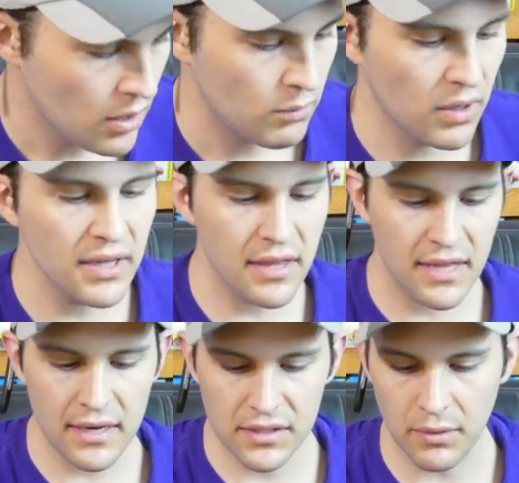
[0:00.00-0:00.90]
One of the
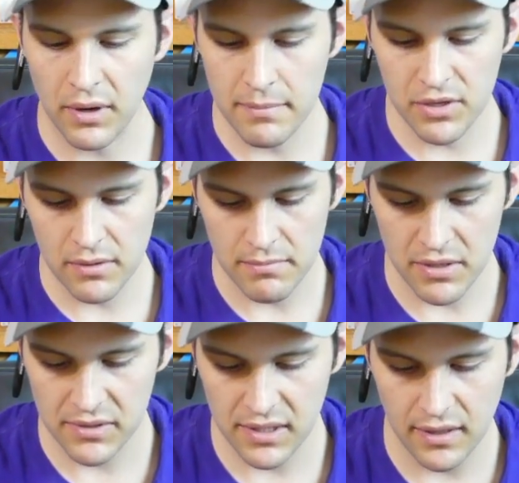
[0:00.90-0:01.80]
things, so when I'm doing
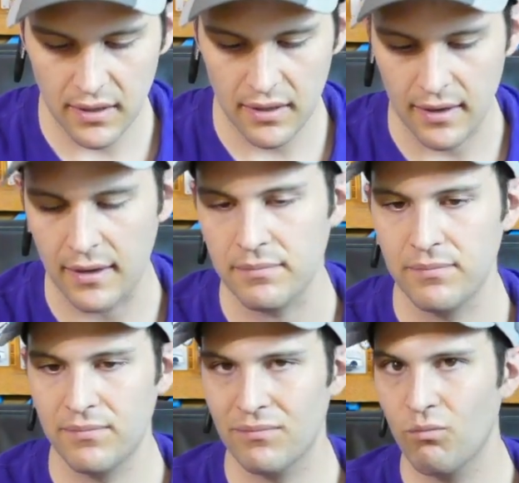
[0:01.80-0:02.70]
music,
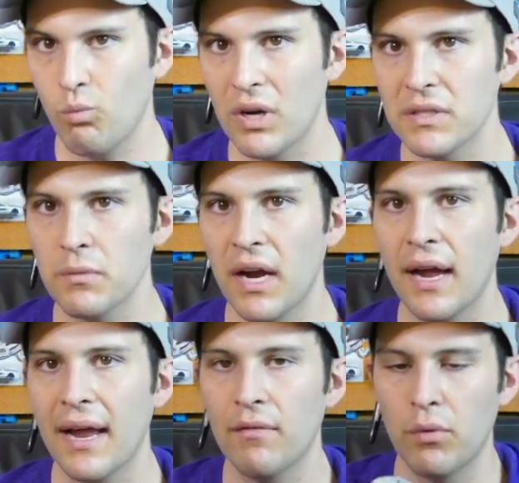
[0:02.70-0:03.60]
once in a while
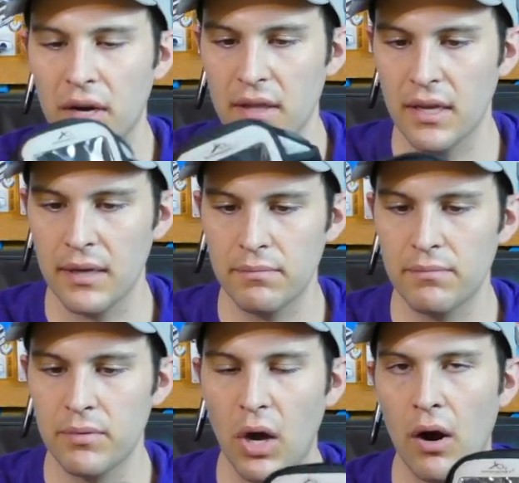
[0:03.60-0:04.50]
I have one of the
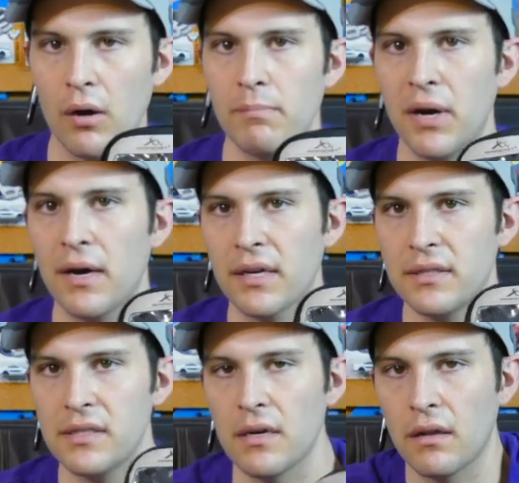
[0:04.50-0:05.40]
arm
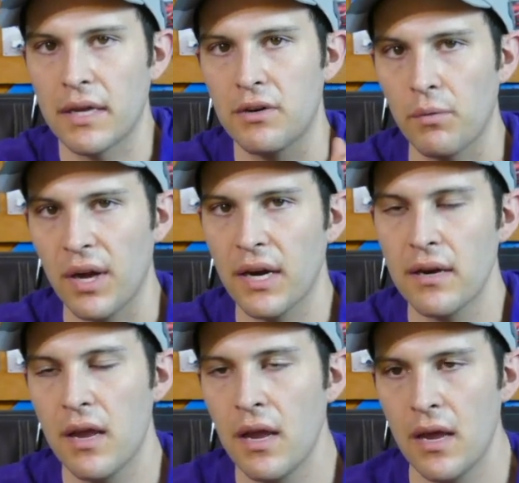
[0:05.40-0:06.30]
pockets, you know, like you're
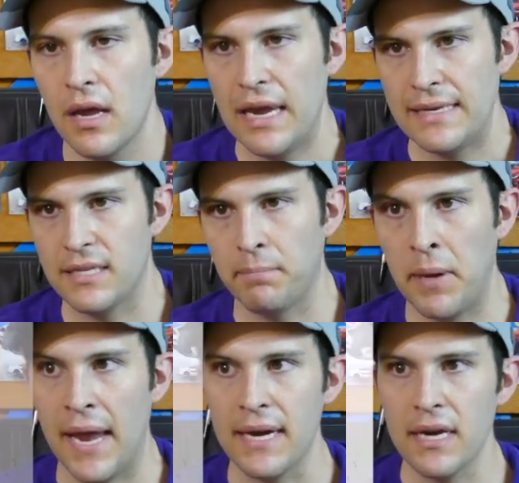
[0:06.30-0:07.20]
running,
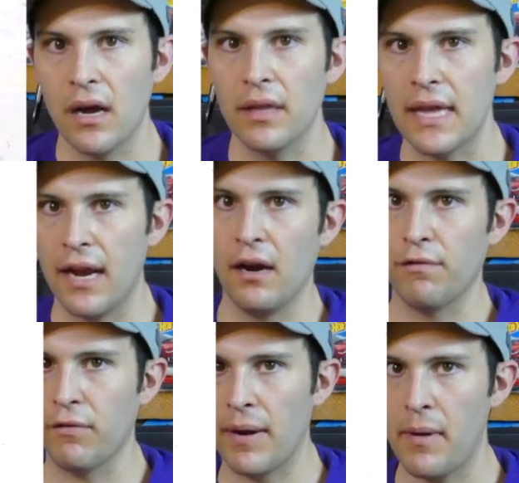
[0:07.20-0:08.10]
depending on the
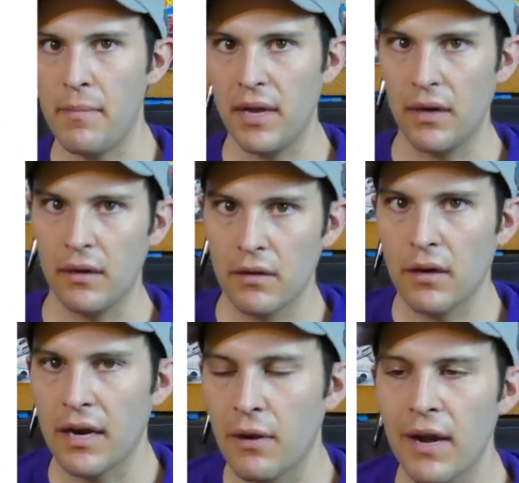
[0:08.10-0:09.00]
airframe I'm in.
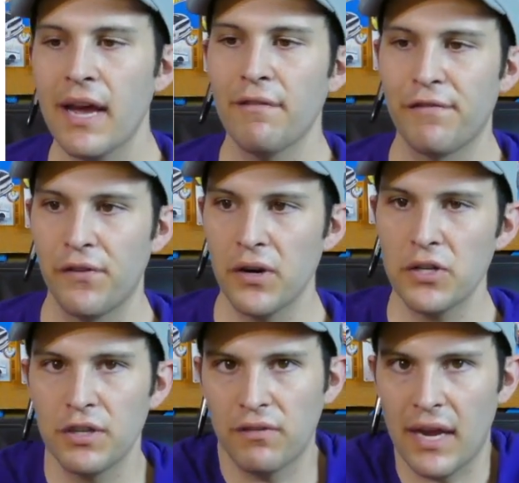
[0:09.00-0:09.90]
I know I have
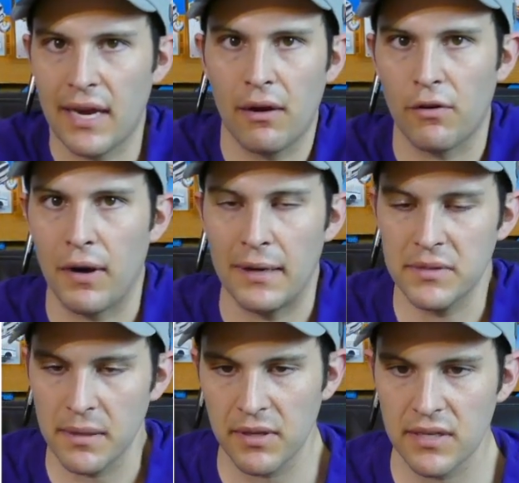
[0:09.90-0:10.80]
footage of like how cramped
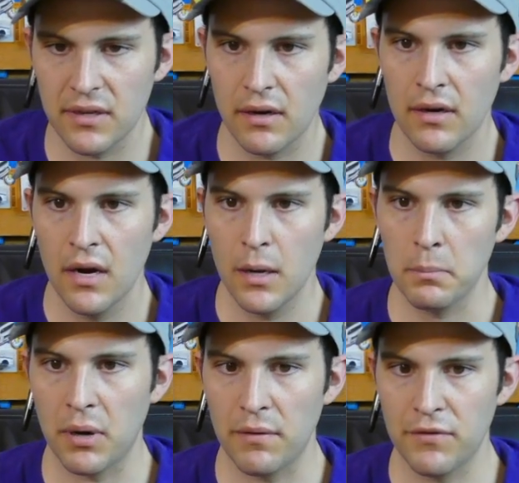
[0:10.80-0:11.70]
some of these are,
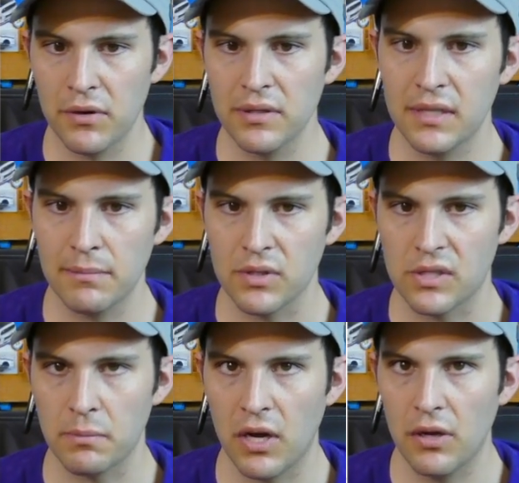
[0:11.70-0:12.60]
but if you're in something
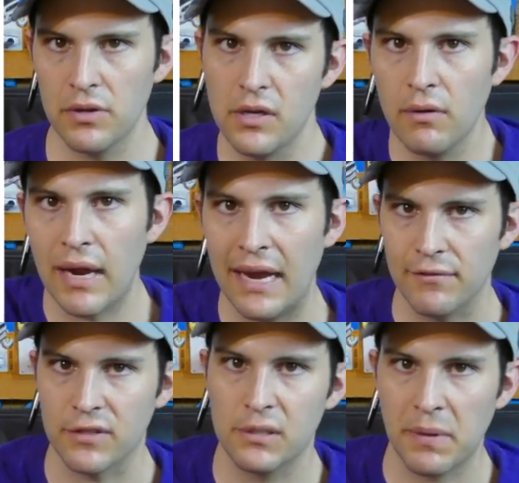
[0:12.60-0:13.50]
small, you don't
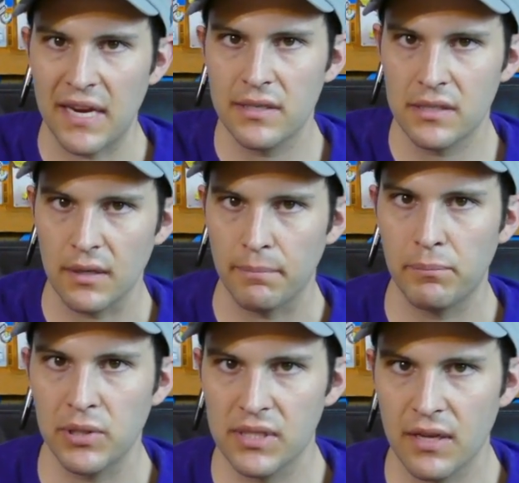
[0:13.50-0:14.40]
have space to
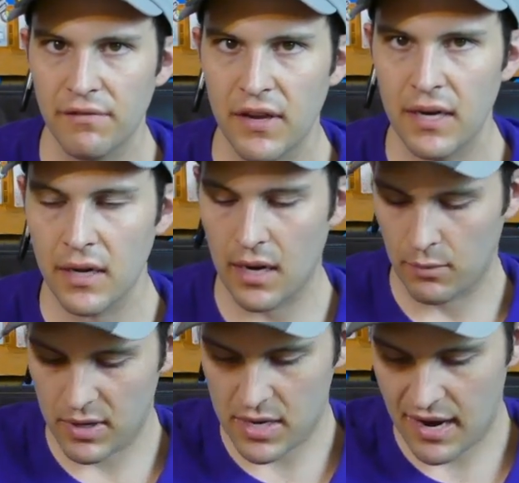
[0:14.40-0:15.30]
put stuff in,
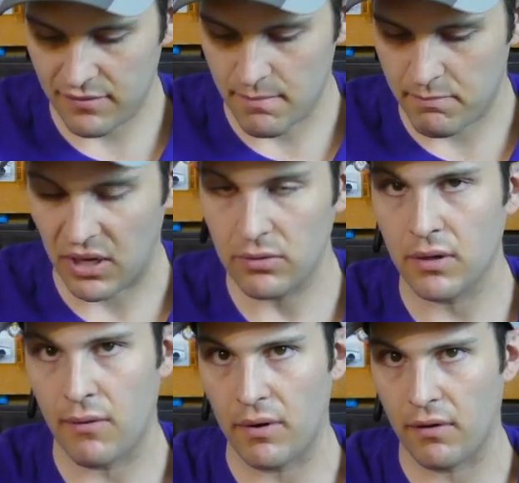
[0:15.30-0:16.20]
and when you have the belt
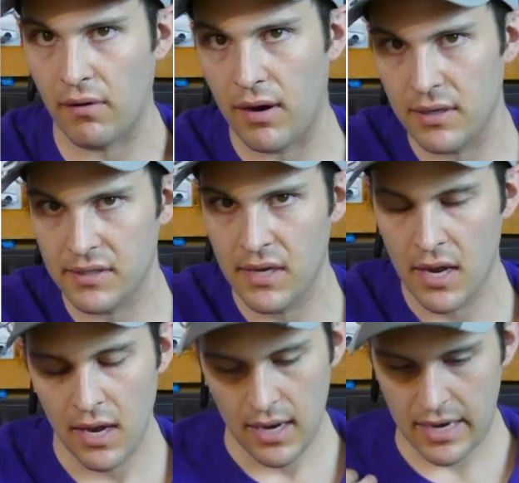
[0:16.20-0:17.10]
going across,
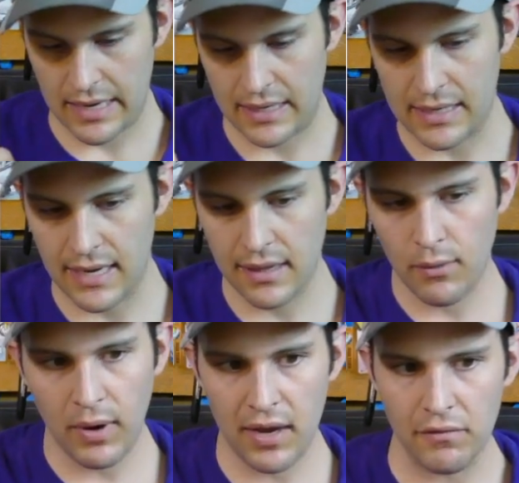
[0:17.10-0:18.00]
it can get in the
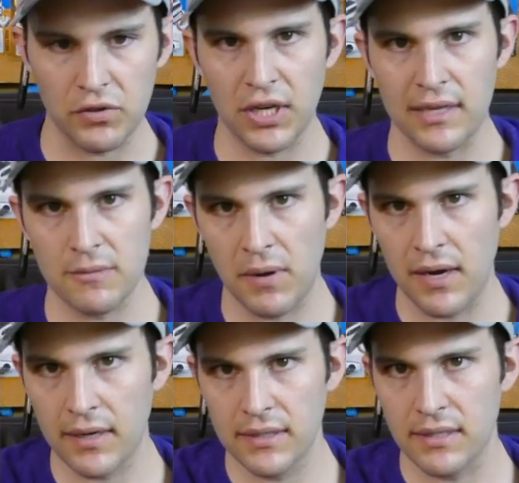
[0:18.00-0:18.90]
way of chest
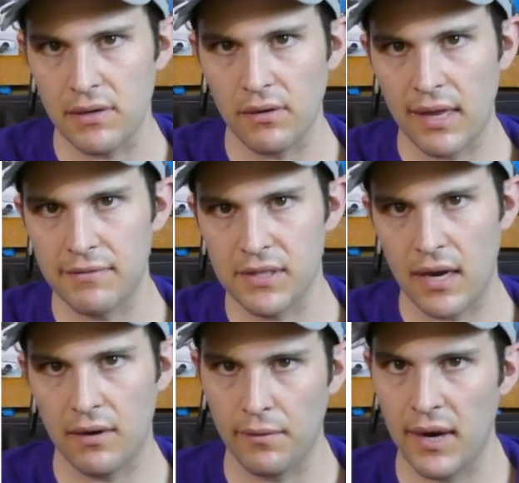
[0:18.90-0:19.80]
pockets on your left
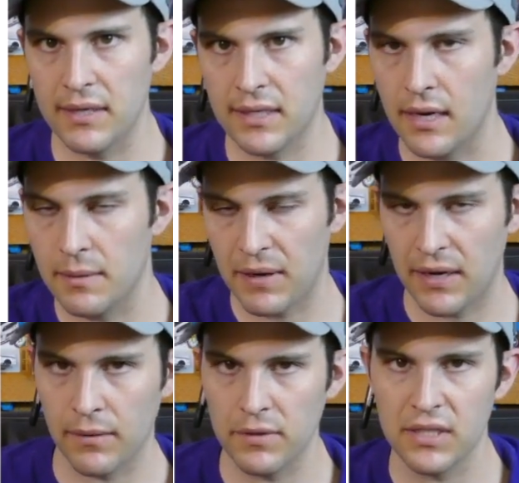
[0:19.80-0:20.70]
side or right side,
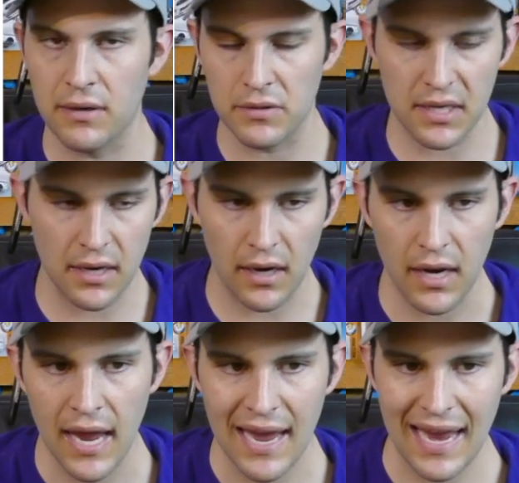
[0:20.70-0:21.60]
depending on which side you're sitting on.
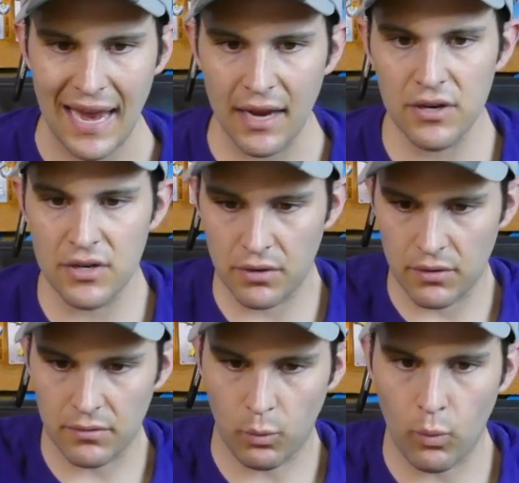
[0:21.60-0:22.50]
And
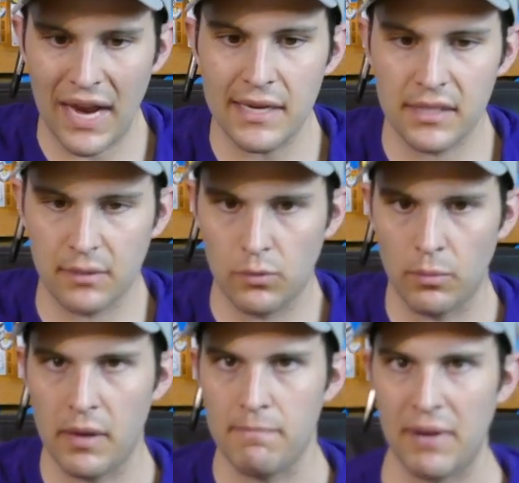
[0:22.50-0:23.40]
your waist will
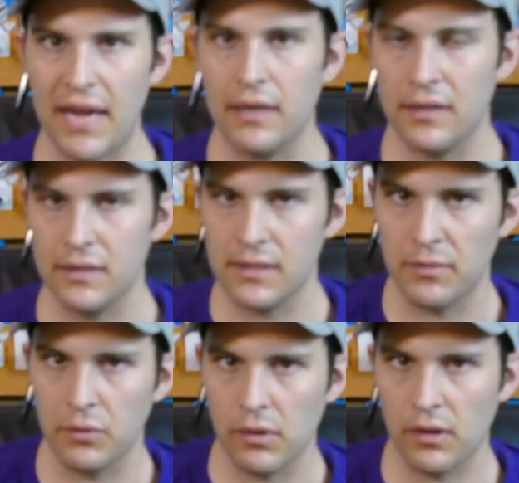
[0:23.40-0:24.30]
be bent in some of
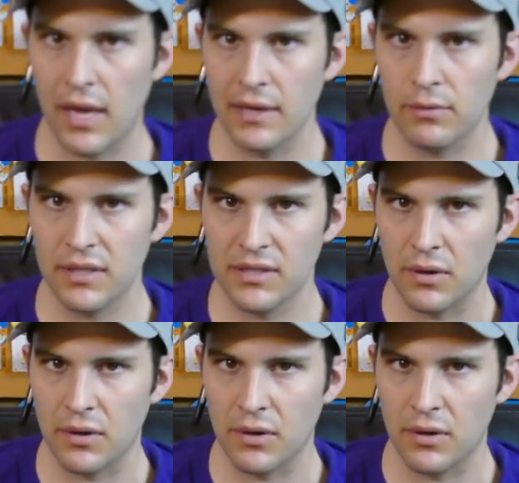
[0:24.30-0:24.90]
the reclined ones.